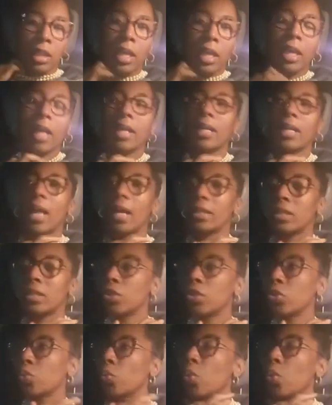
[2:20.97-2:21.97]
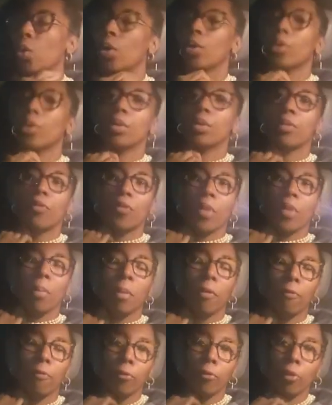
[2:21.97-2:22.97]
and I got this word from
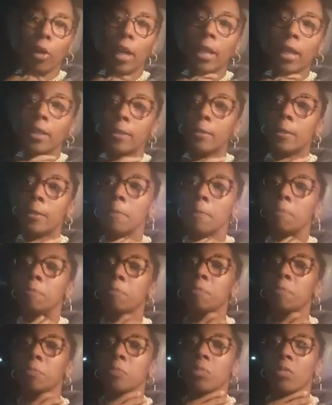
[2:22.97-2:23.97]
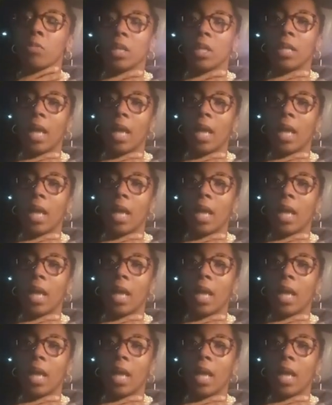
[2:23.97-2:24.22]
a friend.